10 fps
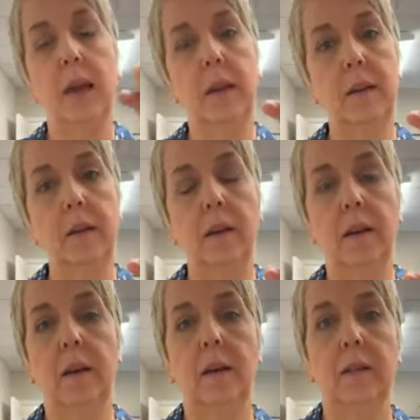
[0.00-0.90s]
and
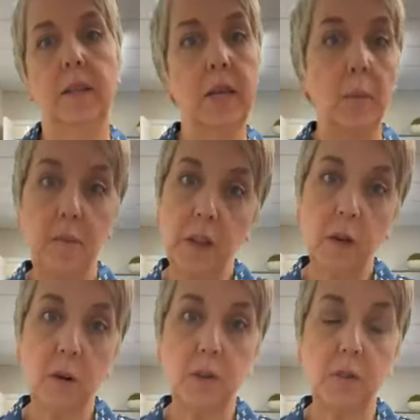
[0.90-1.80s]
the tub
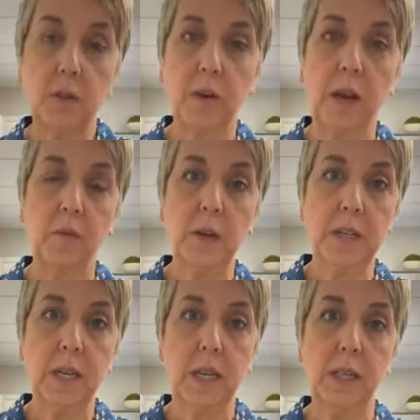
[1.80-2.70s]
fillers. If you've got a
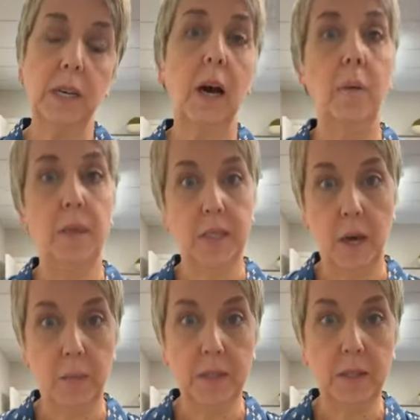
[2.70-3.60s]
freestanding tub, the
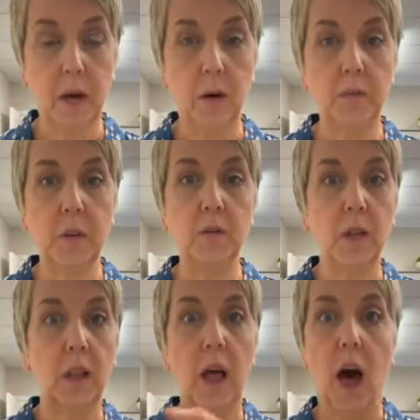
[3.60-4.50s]
tub itself. So
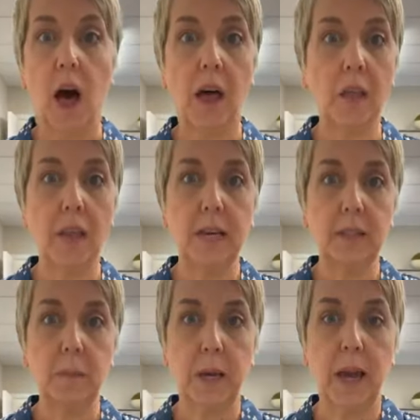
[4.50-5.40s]
there's a lot of
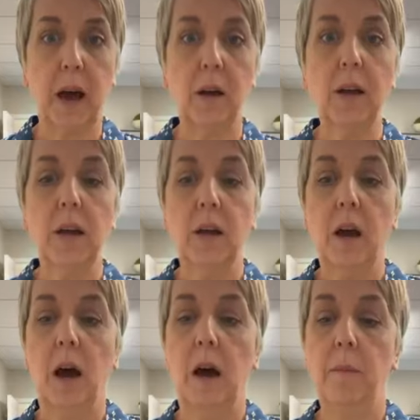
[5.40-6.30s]
things to pick out
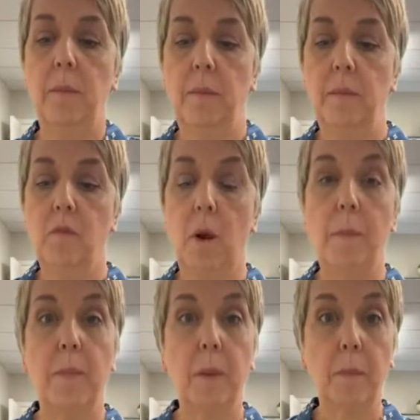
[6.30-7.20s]

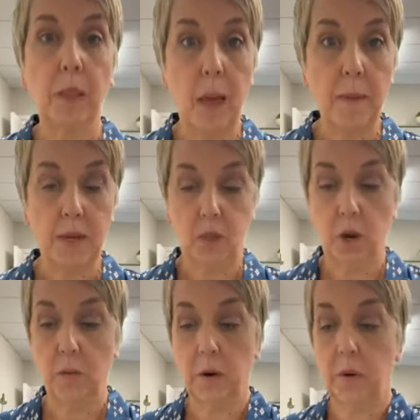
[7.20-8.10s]
from the plumbing
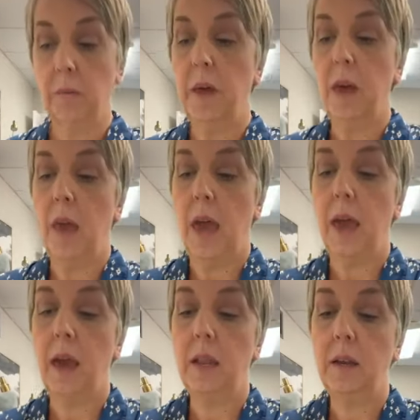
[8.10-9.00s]
showroom,
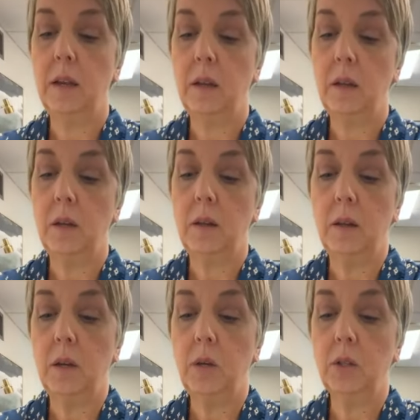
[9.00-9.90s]
and
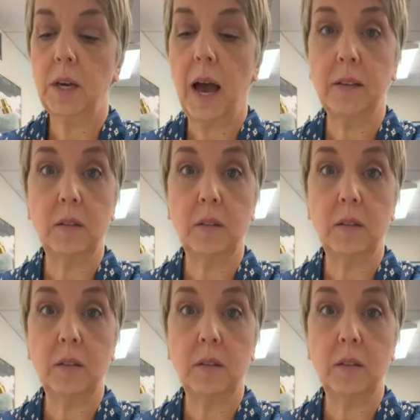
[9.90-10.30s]
usually